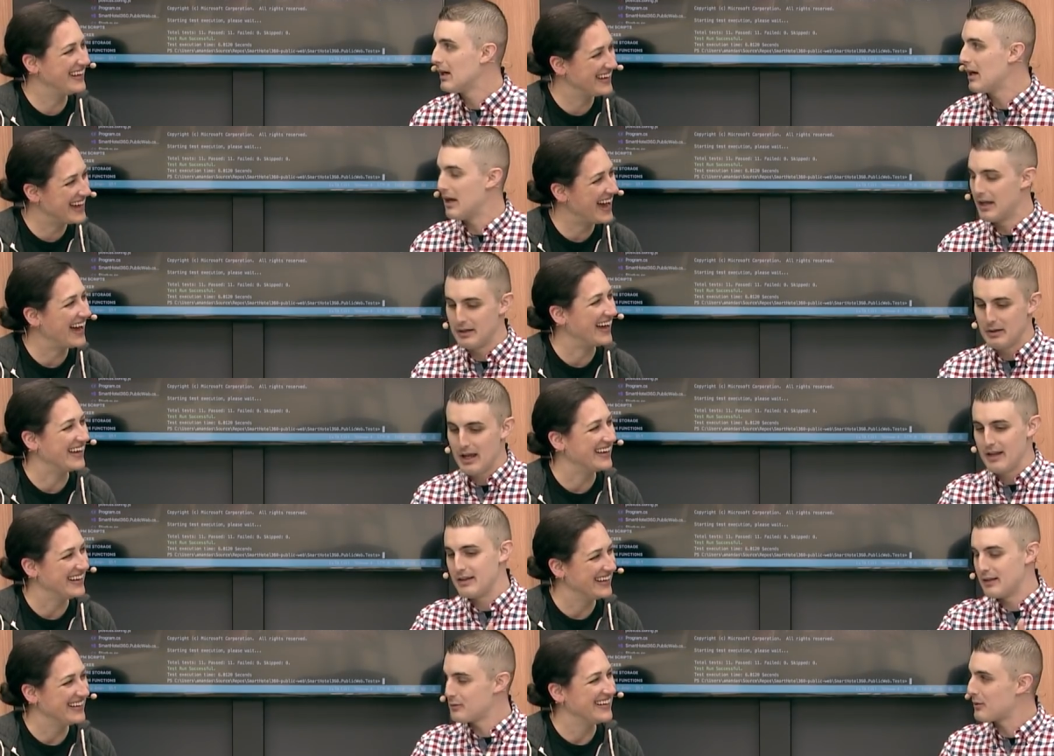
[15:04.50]
Speaker 1: yeah.
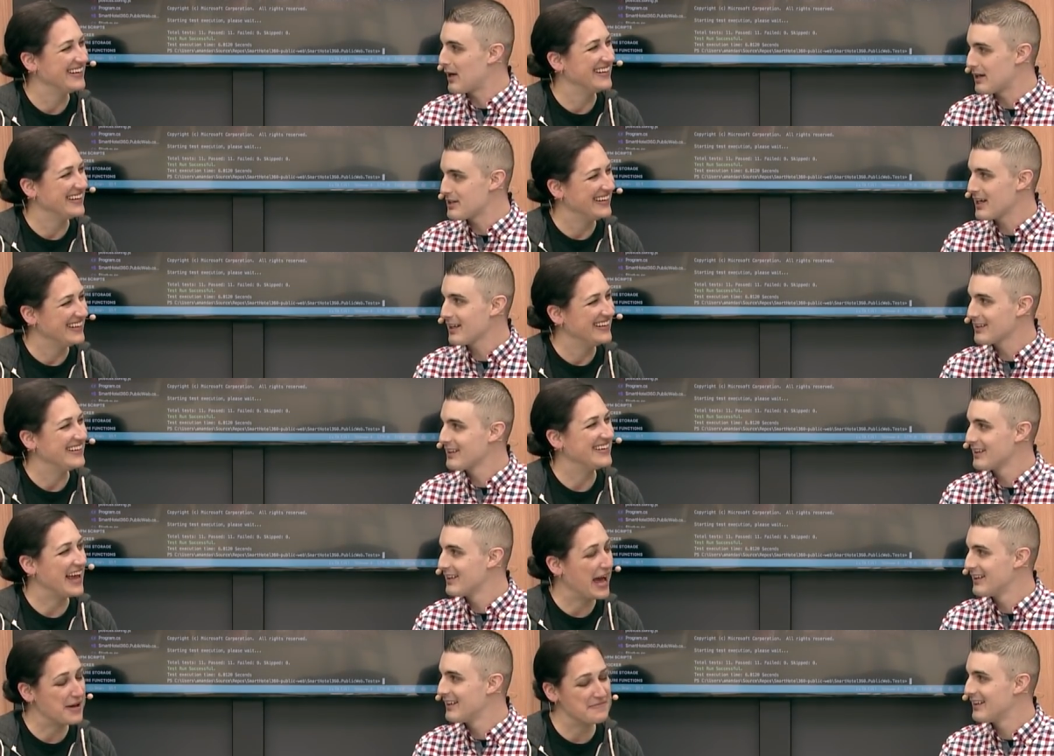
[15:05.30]
in,
Speaker 2: in, this project?
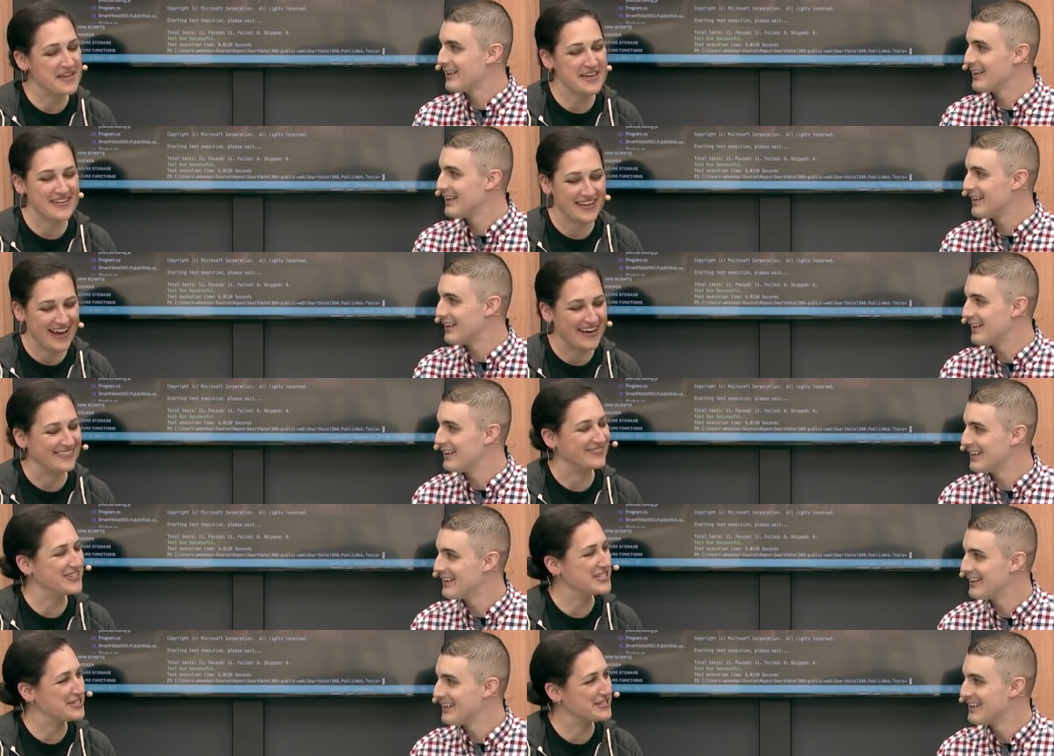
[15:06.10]
Speaker 1: Yeah, may,
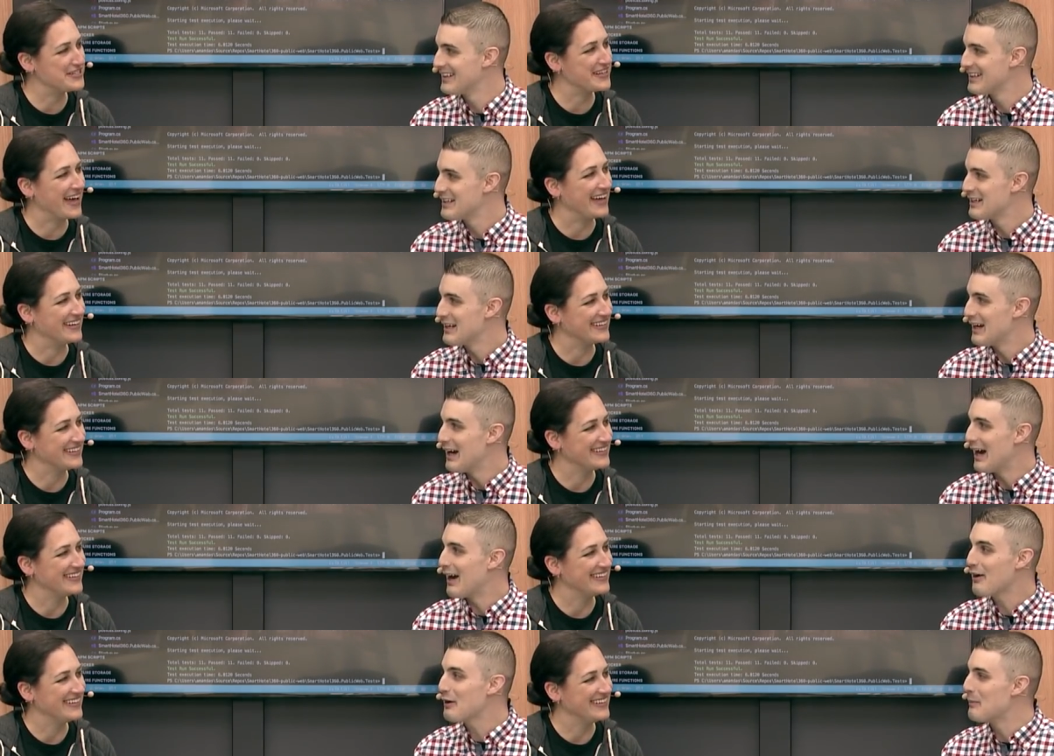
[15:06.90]
yeah, we should do that.
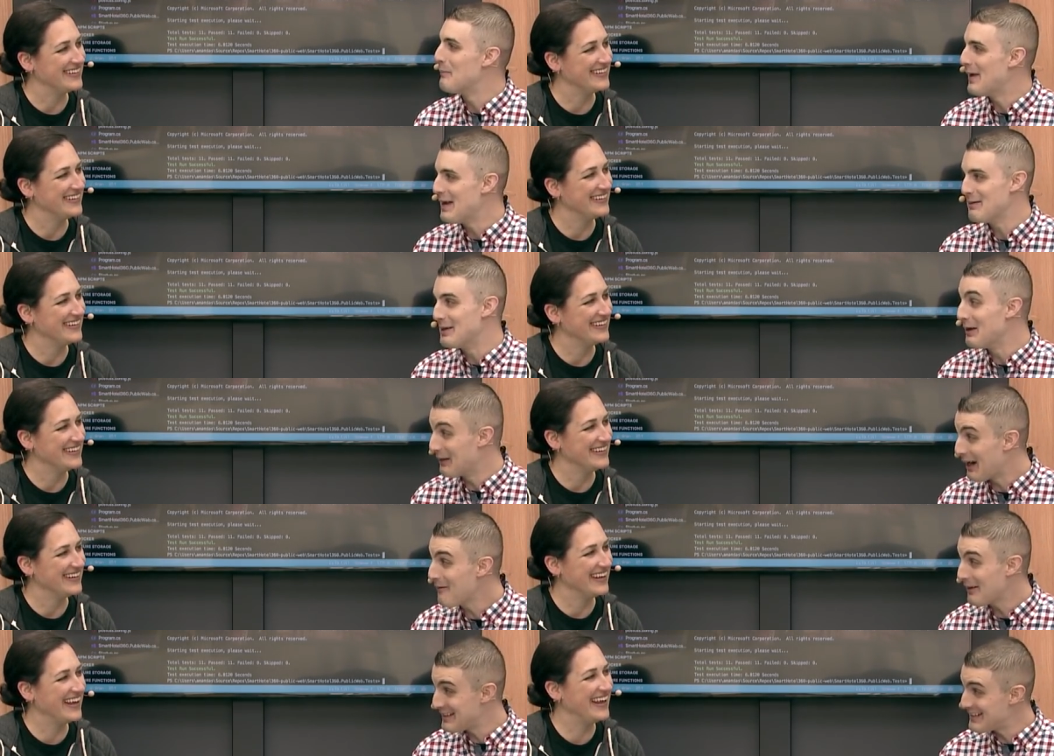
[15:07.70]
Speaker 2: I heard maybe. No, I want